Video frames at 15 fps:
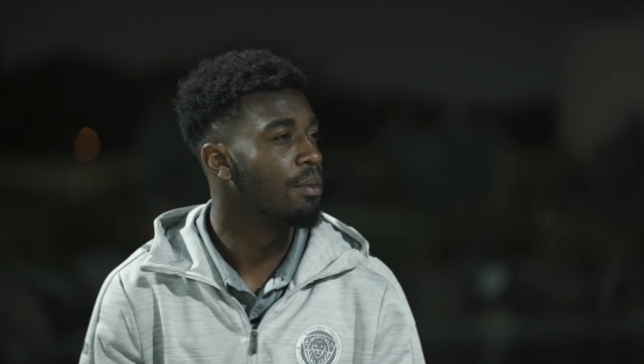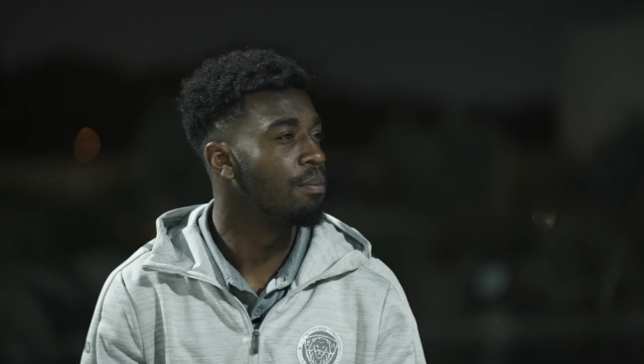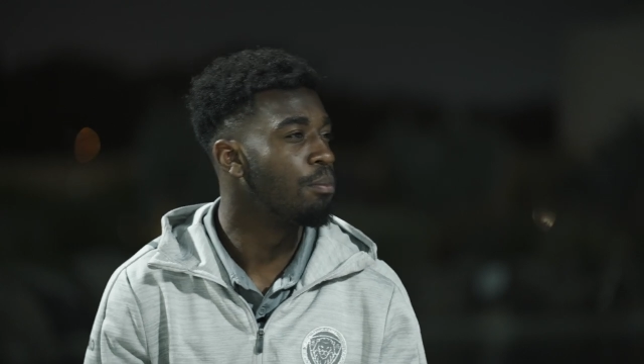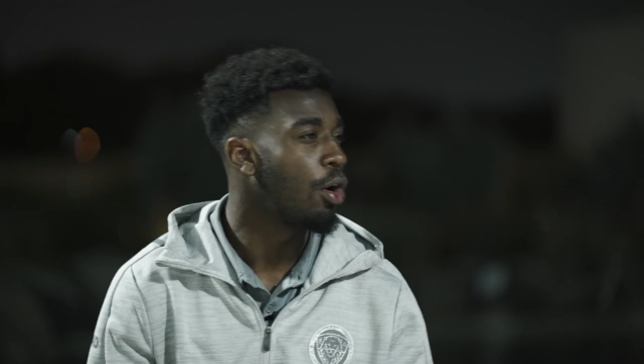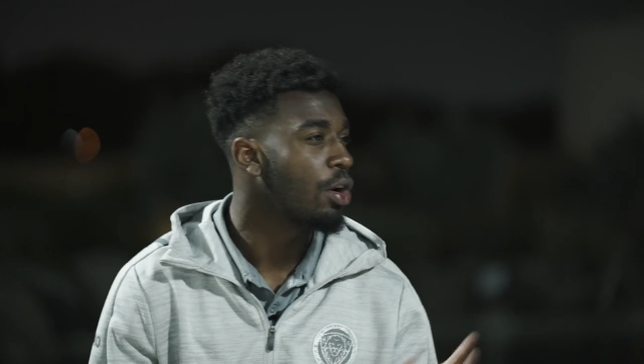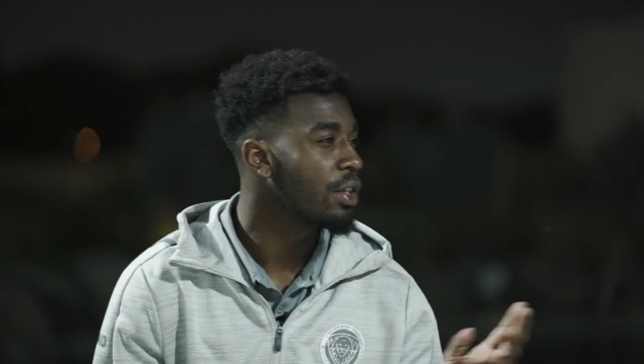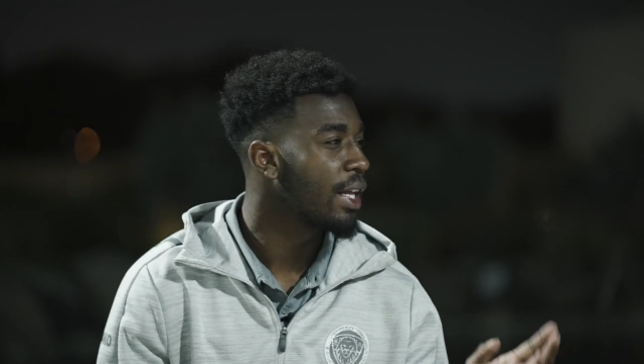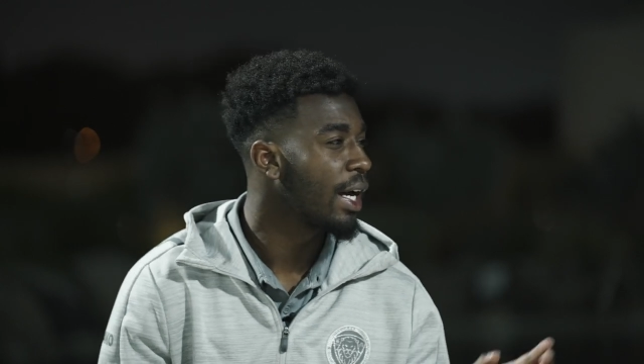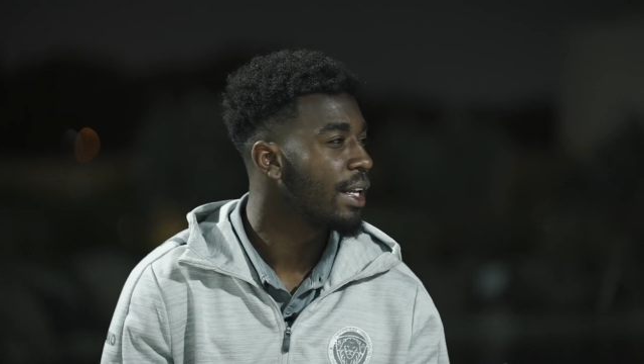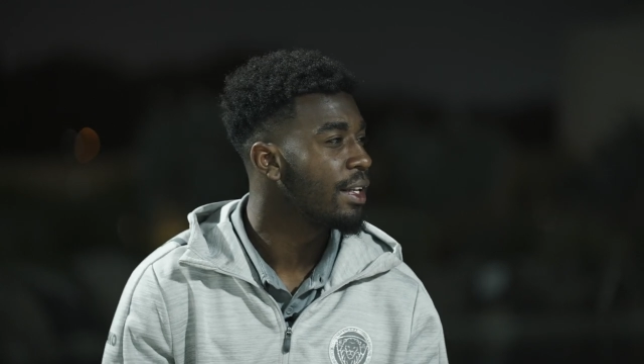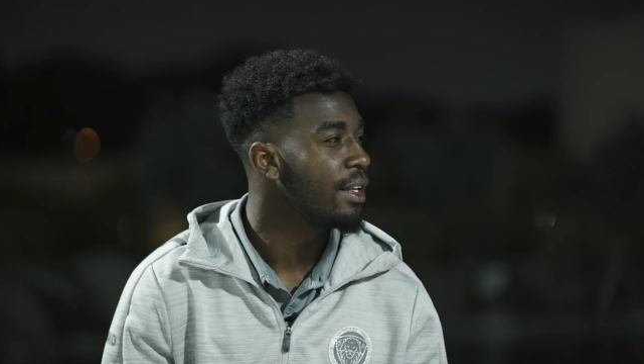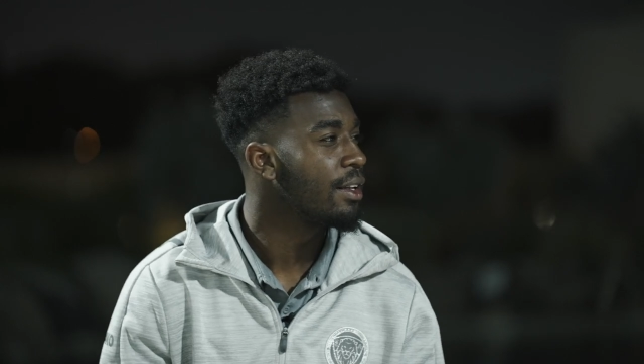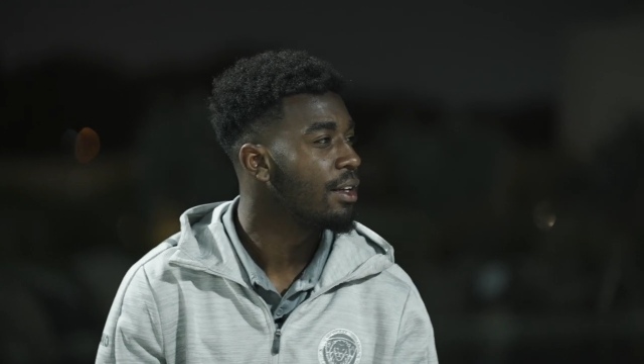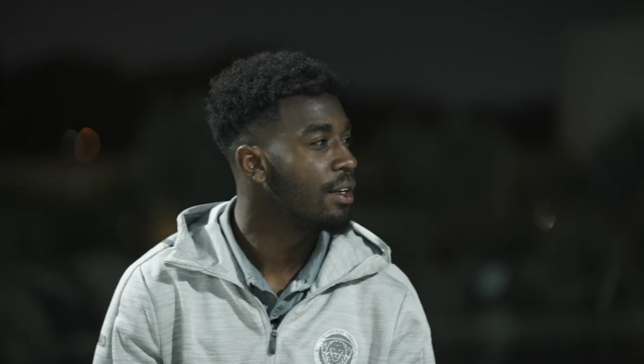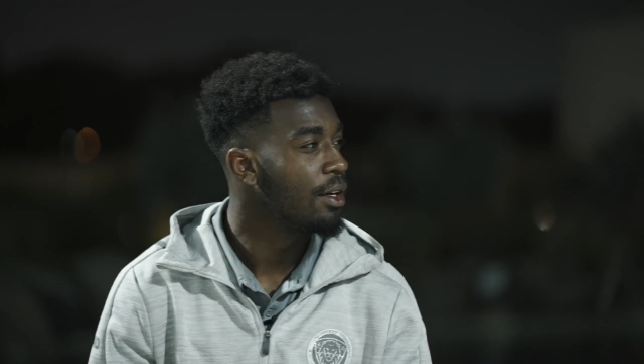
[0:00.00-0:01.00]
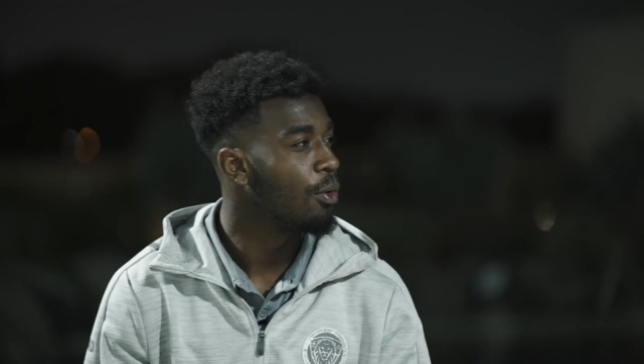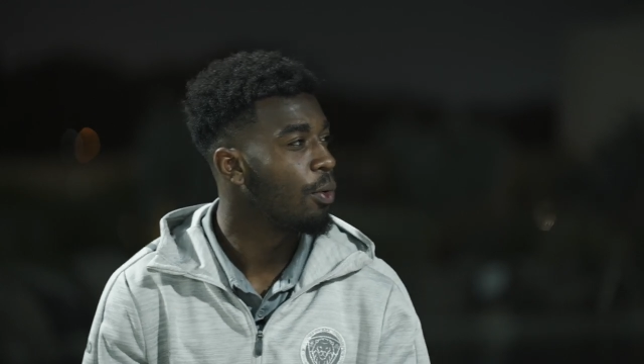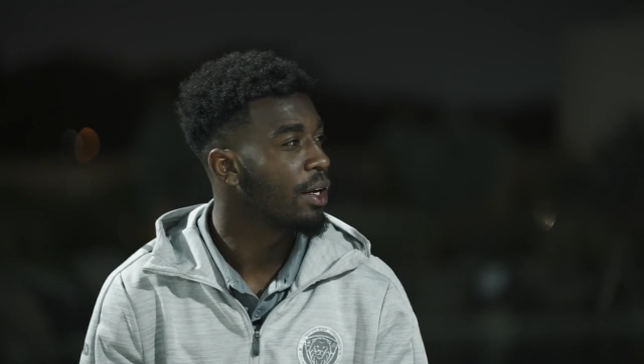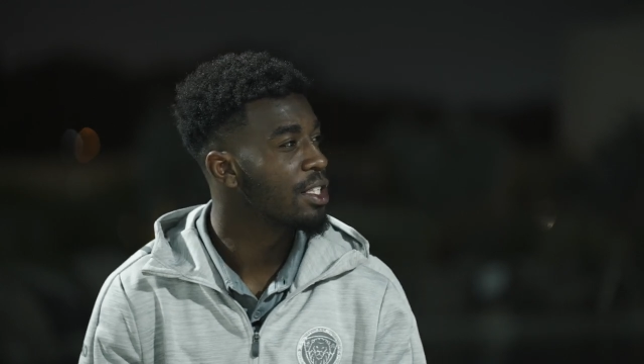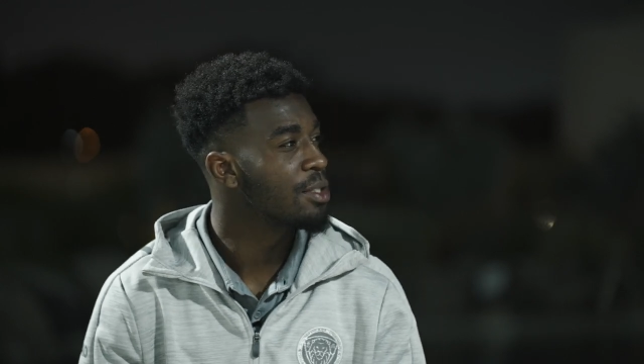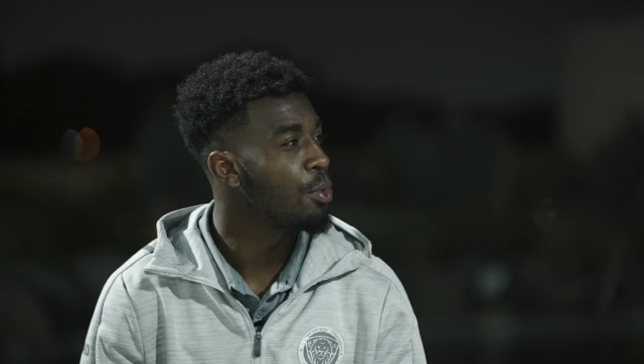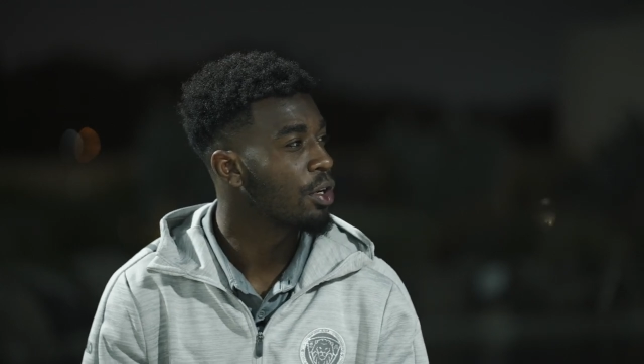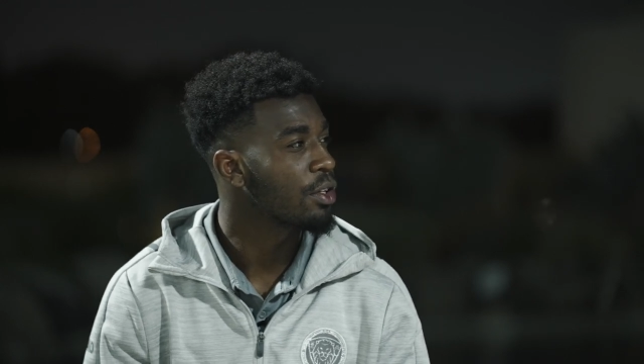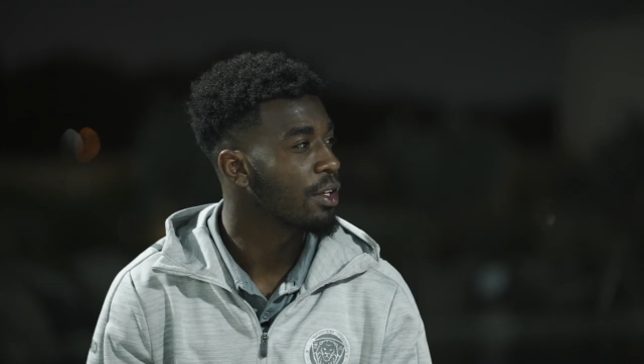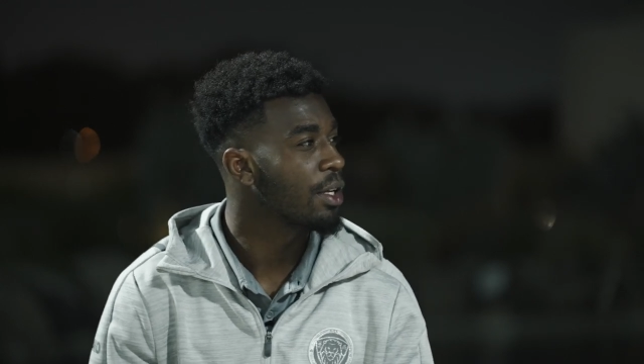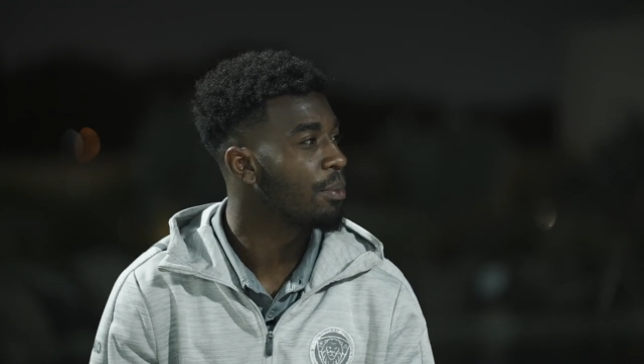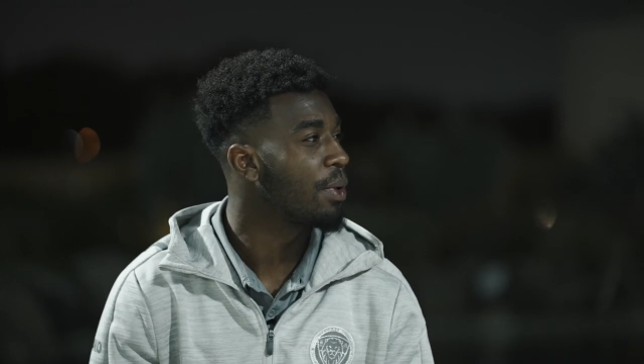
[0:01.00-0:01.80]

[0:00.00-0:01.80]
Bogdan, mm-hmm. one is Bogdan. He